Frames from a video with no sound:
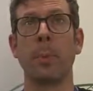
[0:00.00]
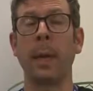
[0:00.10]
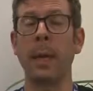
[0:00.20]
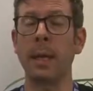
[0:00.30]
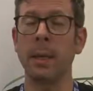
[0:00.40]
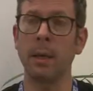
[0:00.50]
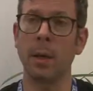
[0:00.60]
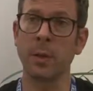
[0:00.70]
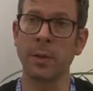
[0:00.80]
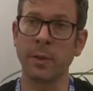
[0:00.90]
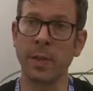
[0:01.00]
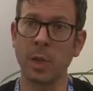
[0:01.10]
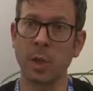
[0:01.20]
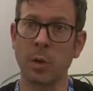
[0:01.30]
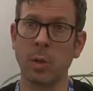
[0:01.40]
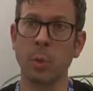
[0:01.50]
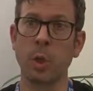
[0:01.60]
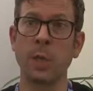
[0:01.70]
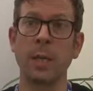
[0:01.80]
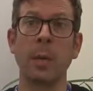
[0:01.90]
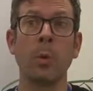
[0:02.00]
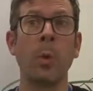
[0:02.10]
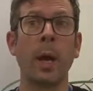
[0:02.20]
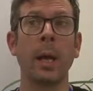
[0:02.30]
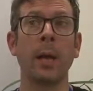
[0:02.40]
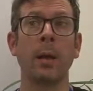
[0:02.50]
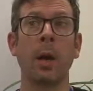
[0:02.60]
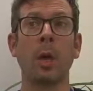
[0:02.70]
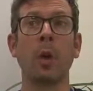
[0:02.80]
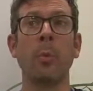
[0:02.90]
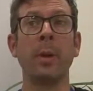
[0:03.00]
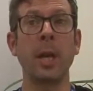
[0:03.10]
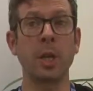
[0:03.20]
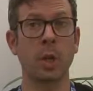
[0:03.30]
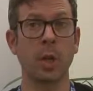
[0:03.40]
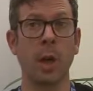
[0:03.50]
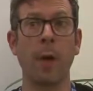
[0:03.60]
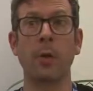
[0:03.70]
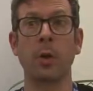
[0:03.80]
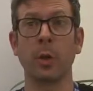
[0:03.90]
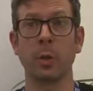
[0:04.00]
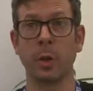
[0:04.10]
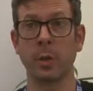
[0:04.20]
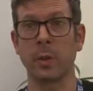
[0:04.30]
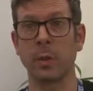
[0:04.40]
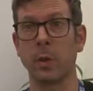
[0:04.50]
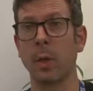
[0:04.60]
playing a civilization which is in a way a combination of cultures.